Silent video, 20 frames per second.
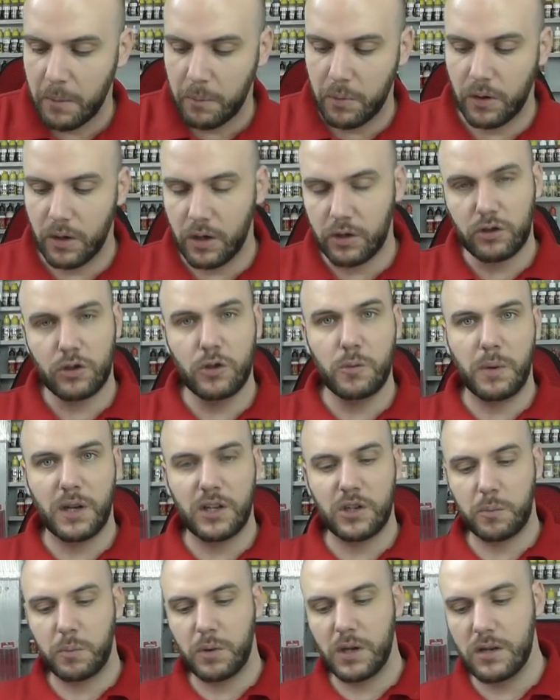but a two
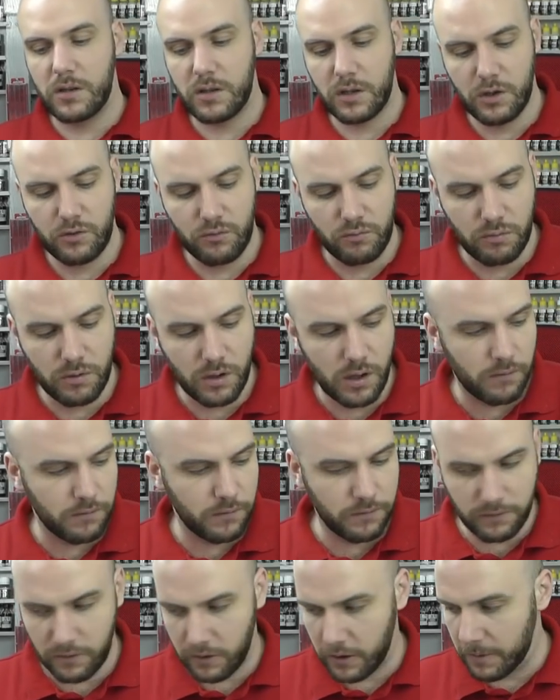pence piece is rather
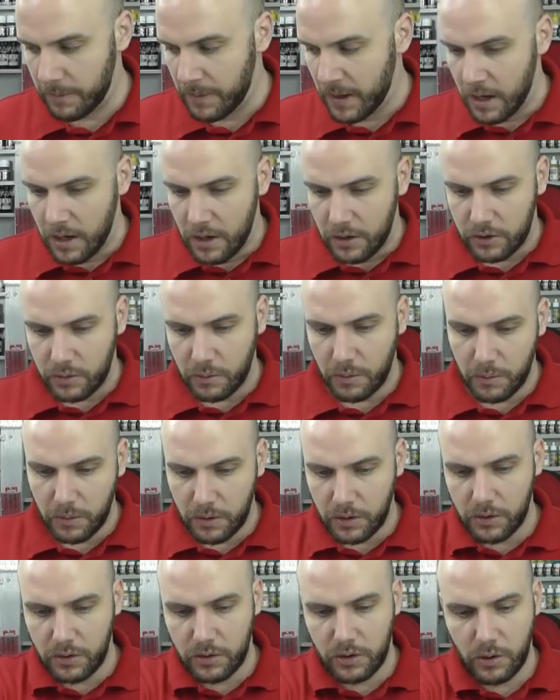fine so what we're
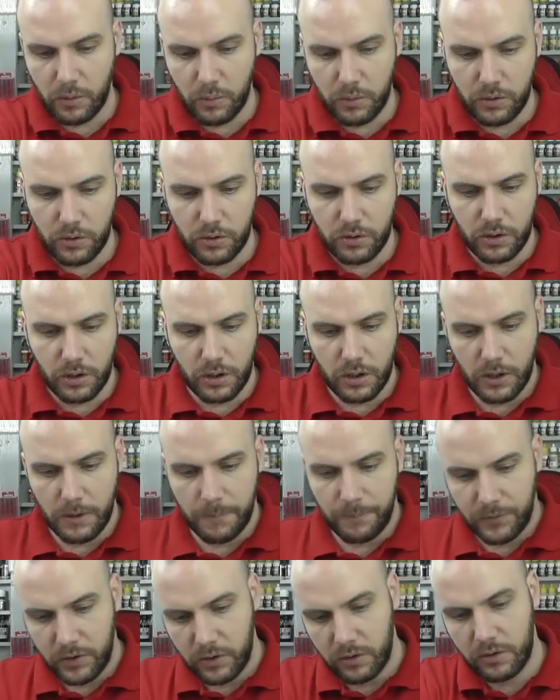going to do we're just going
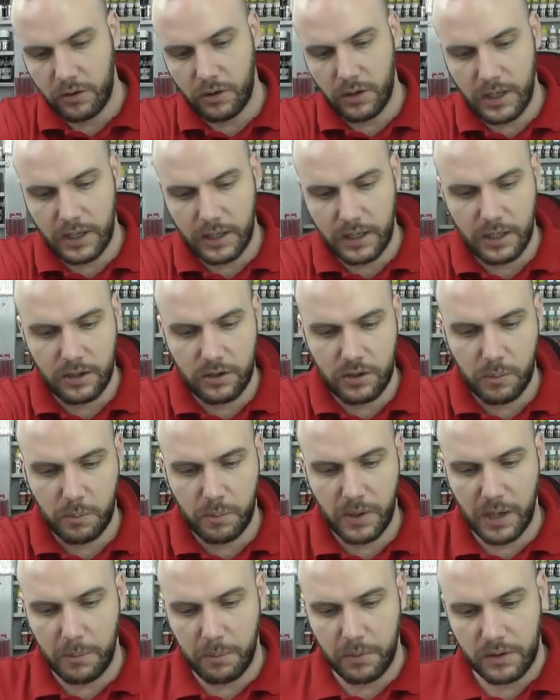to just on our kitchen
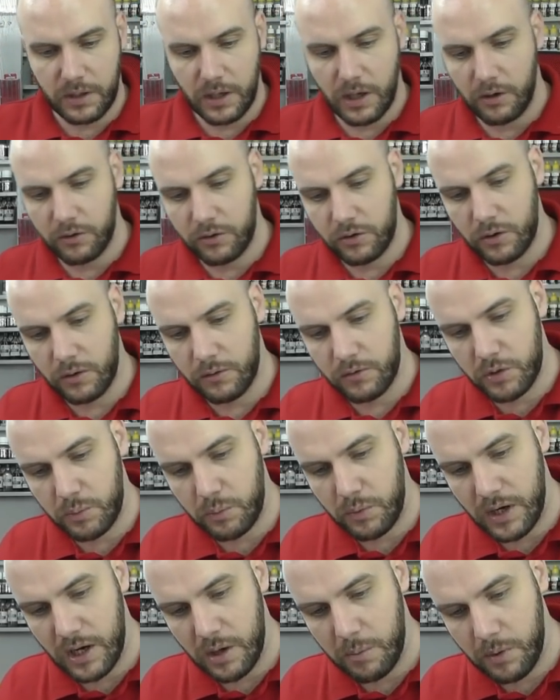paper towel sort of
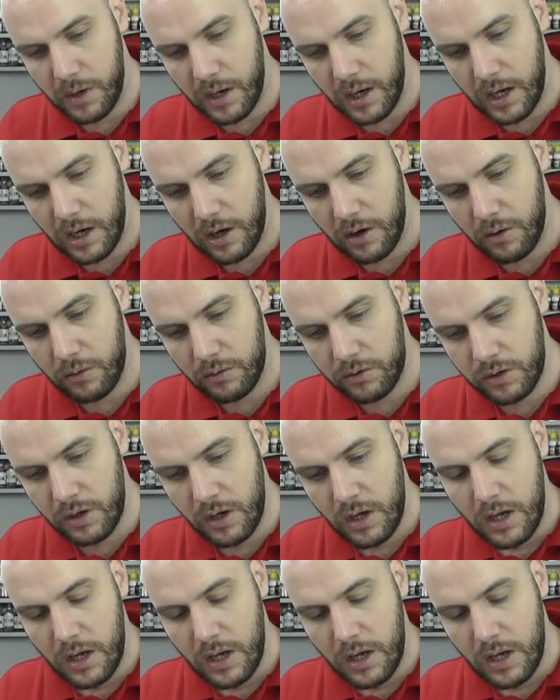spray a bit out